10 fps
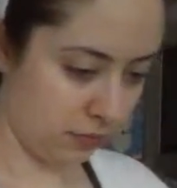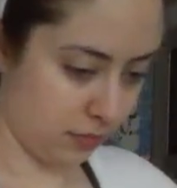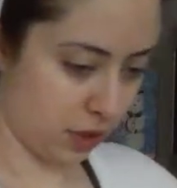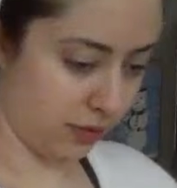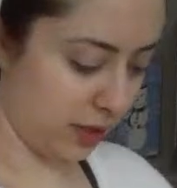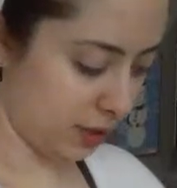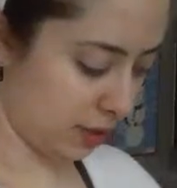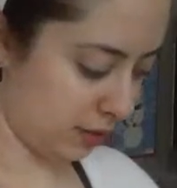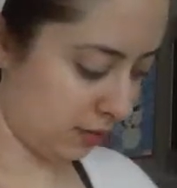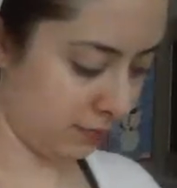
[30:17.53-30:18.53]
Perfect.
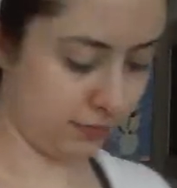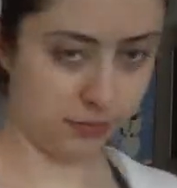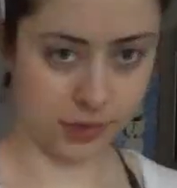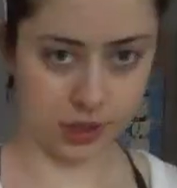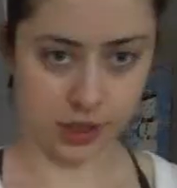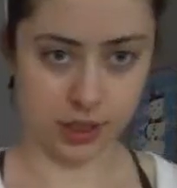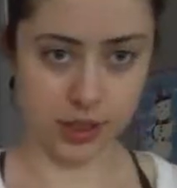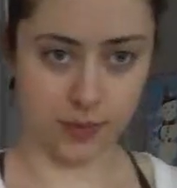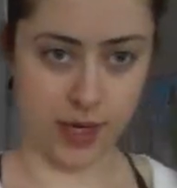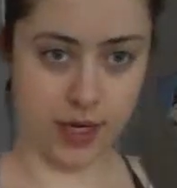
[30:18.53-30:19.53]
Looks good
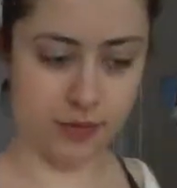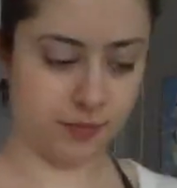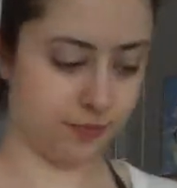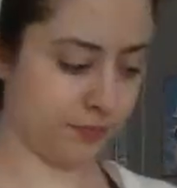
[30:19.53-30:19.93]
to me.